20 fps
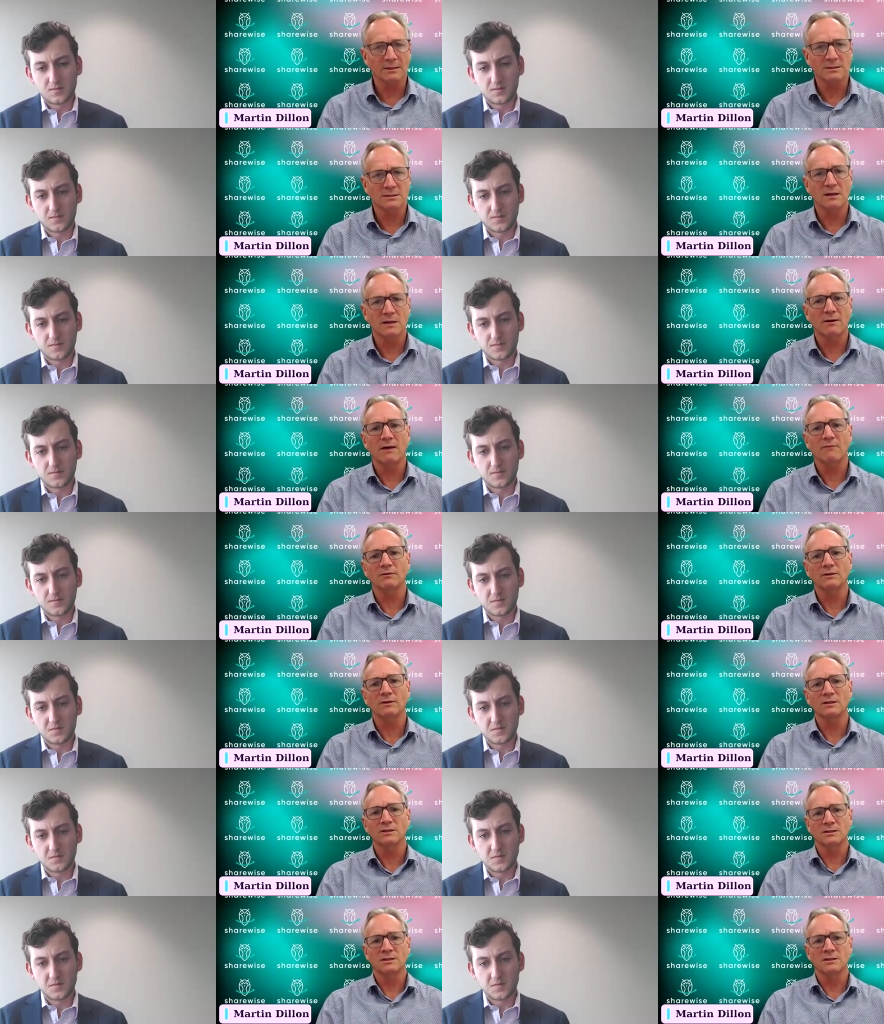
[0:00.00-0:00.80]
Speaker 1: So having
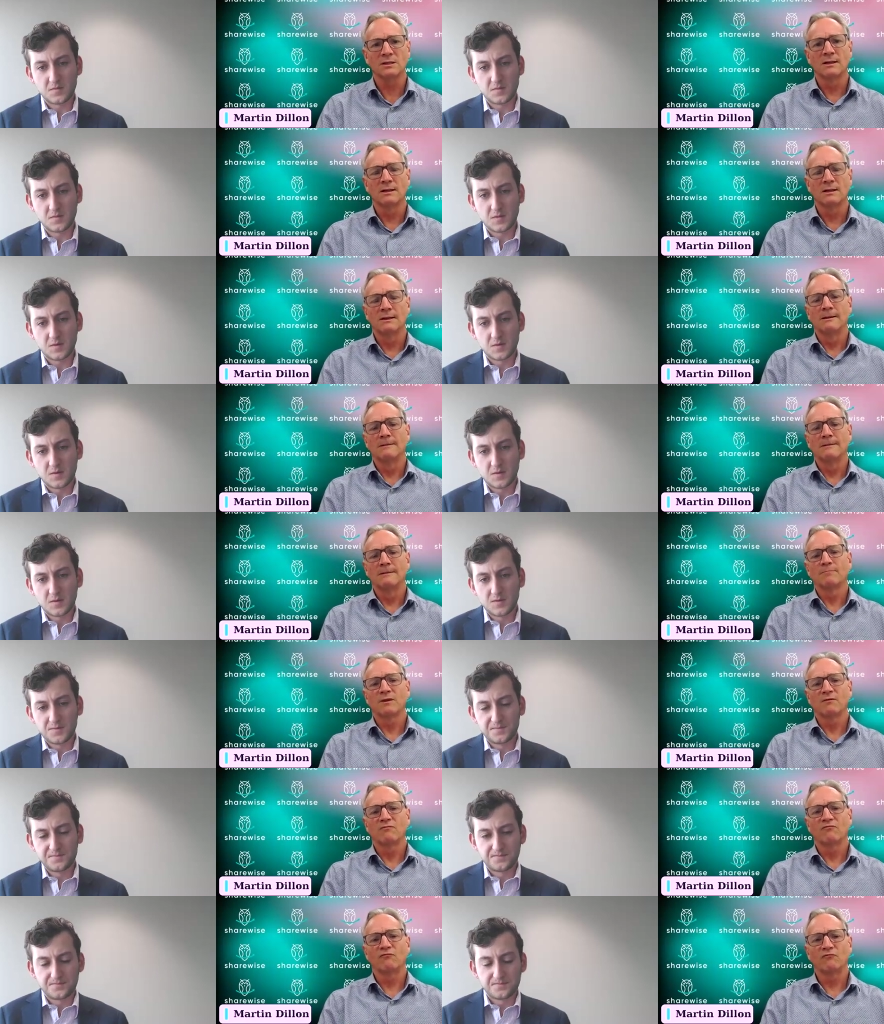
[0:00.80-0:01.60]
this
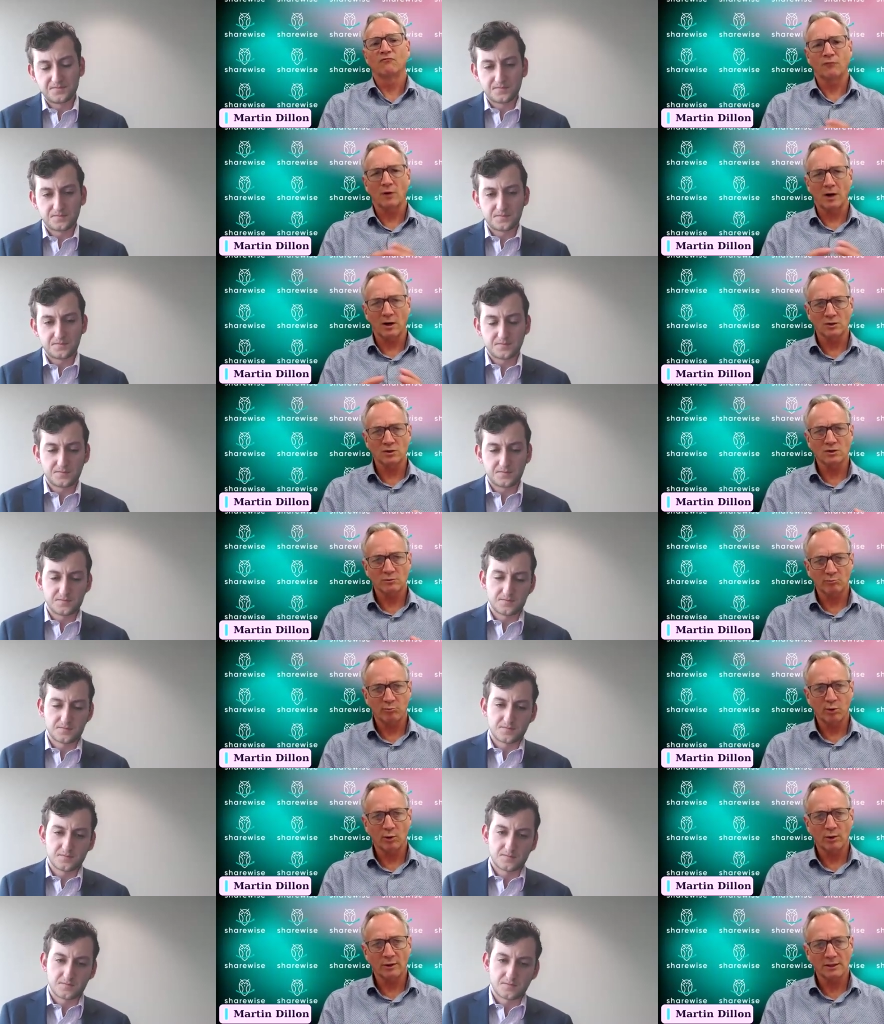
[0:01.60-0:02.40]
frozen
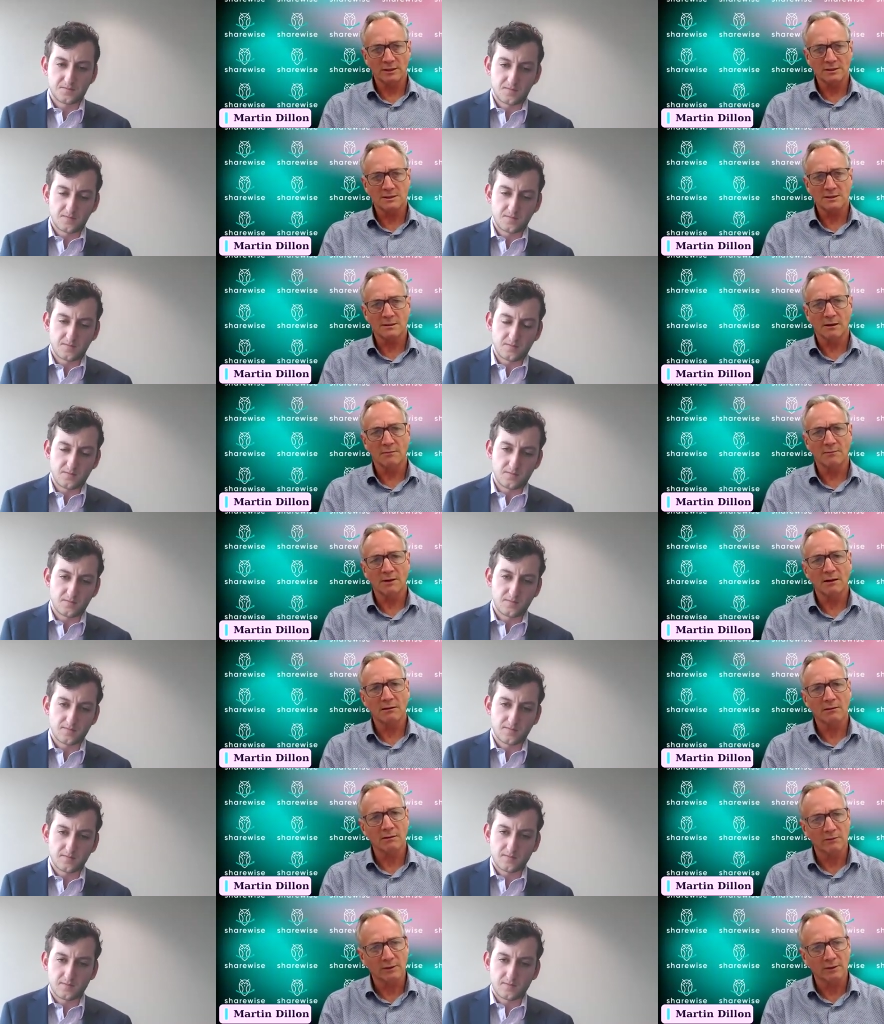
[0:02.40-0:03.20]
point in time
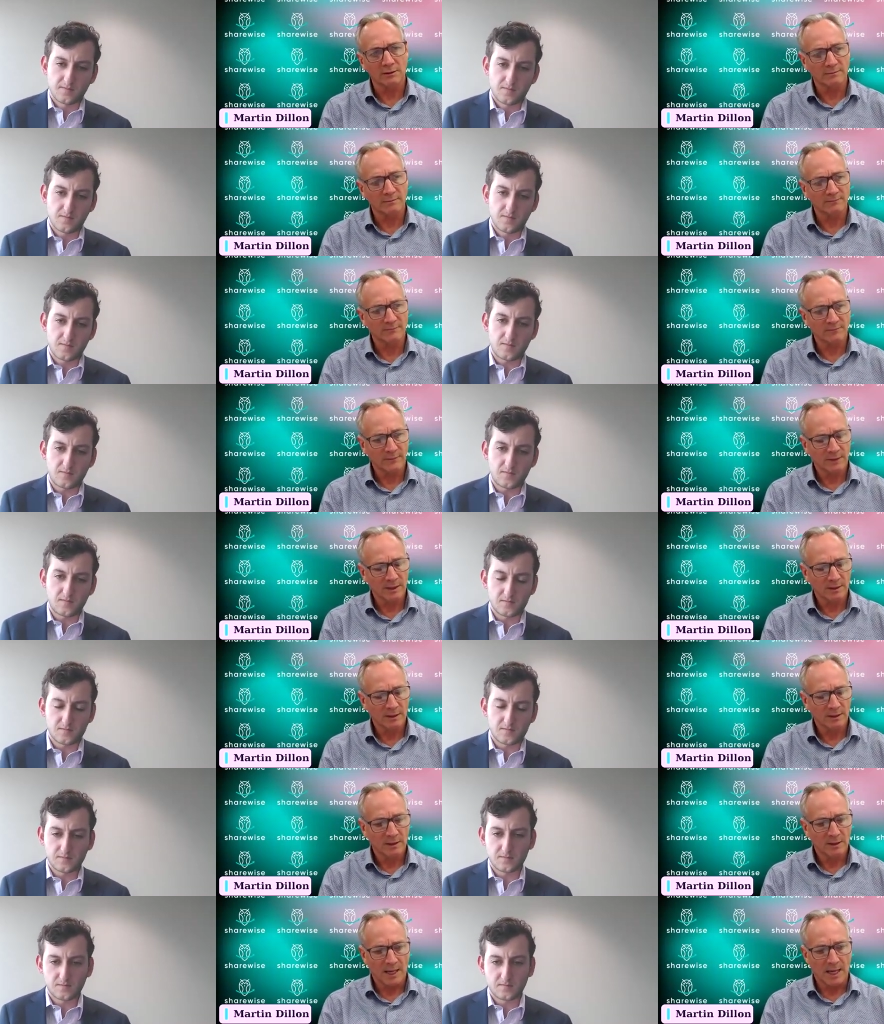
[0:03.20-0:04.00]
algorithm
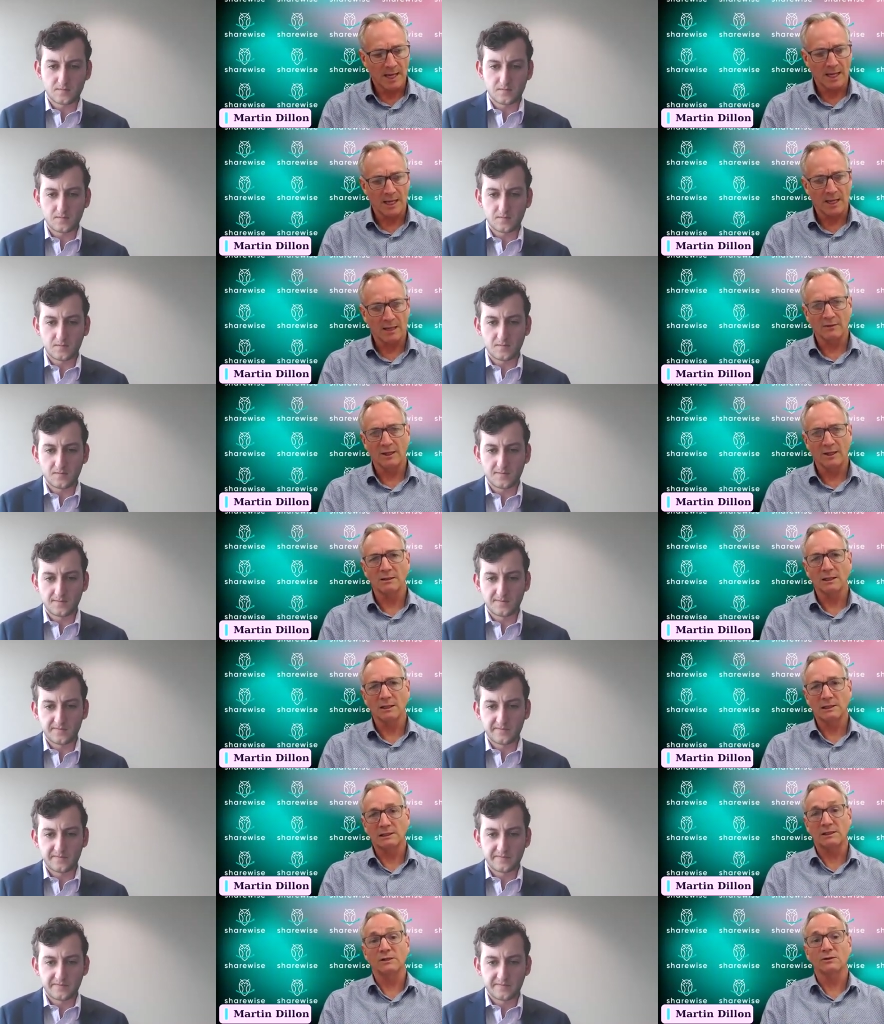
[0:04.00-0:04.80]
and then
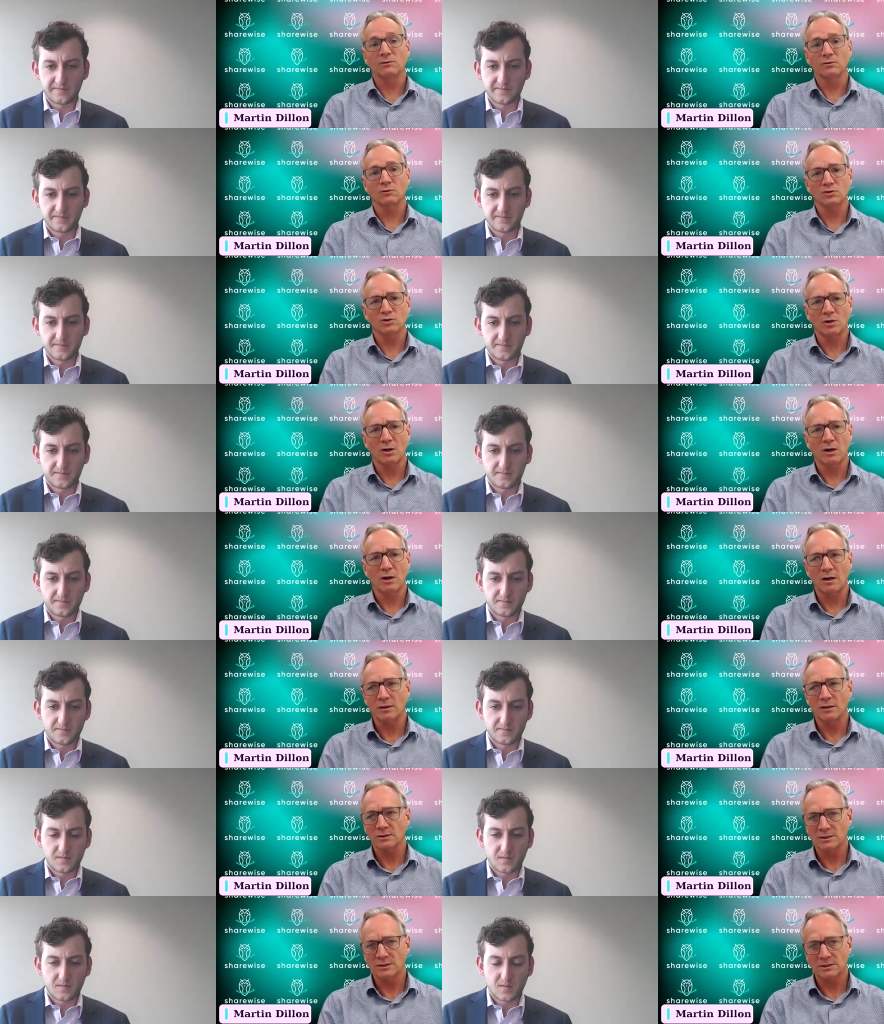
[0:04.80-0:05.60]
the clinical
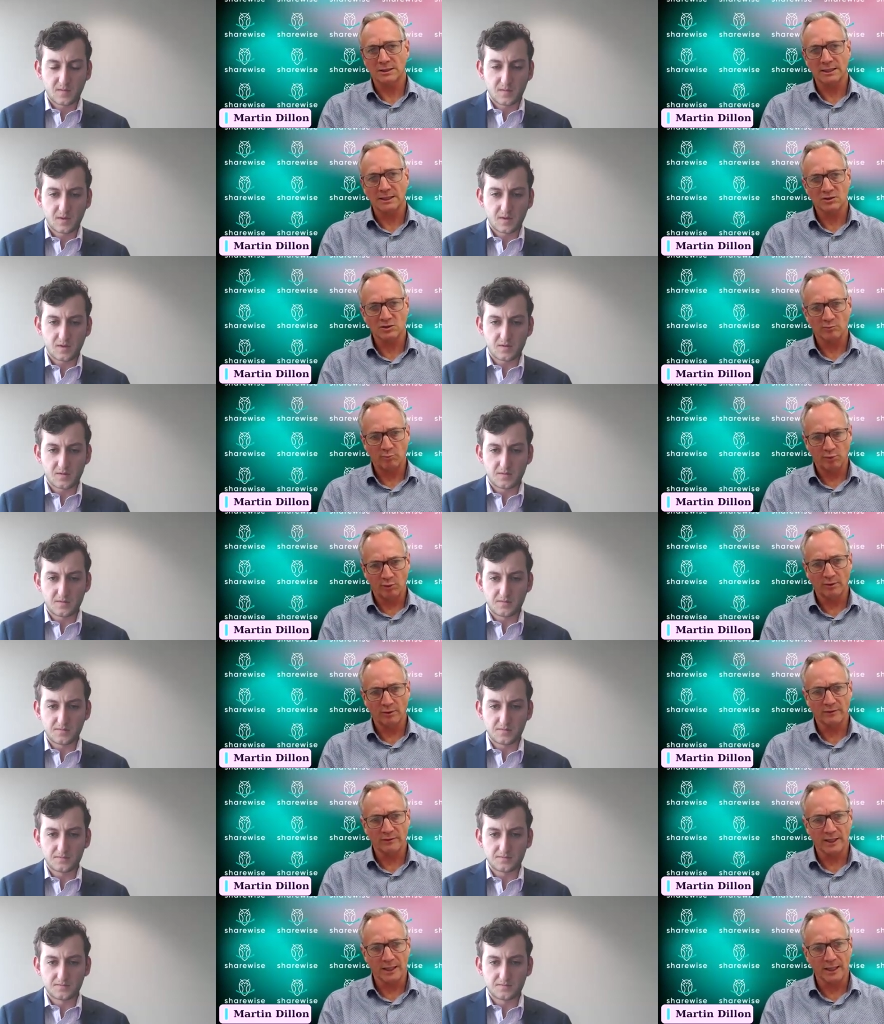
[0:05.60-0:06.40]
trials that
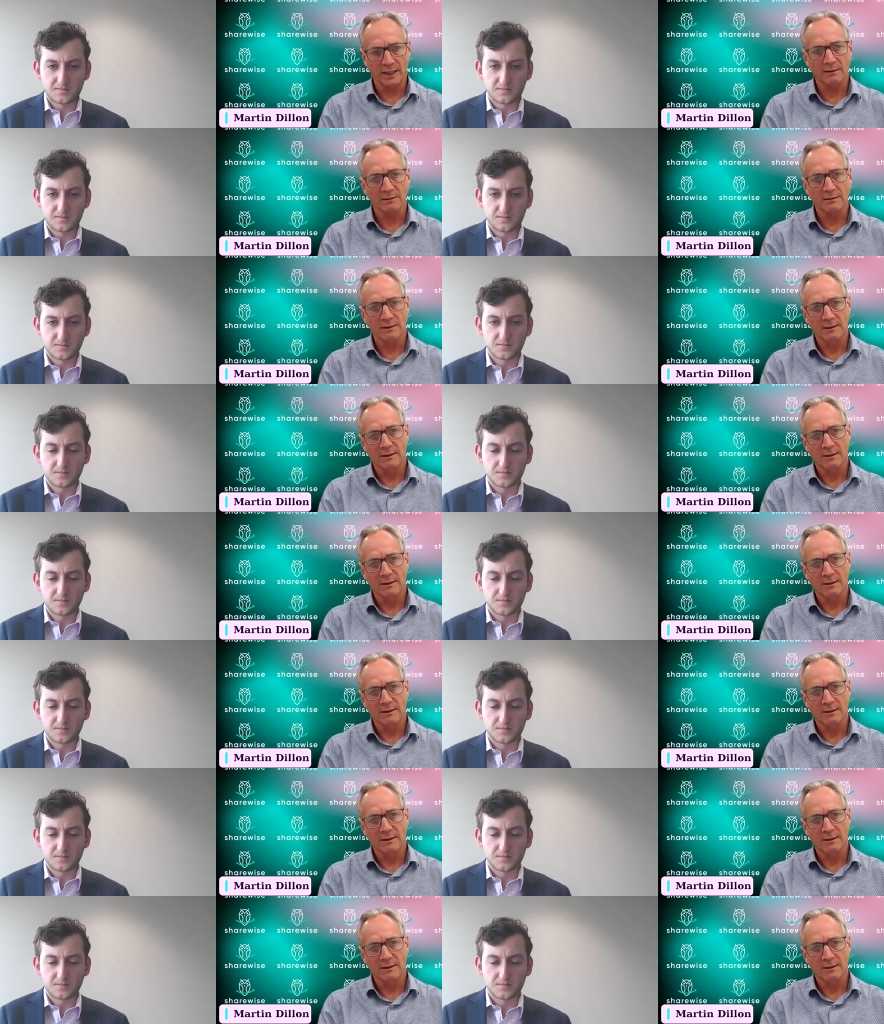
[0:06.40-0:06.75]
support that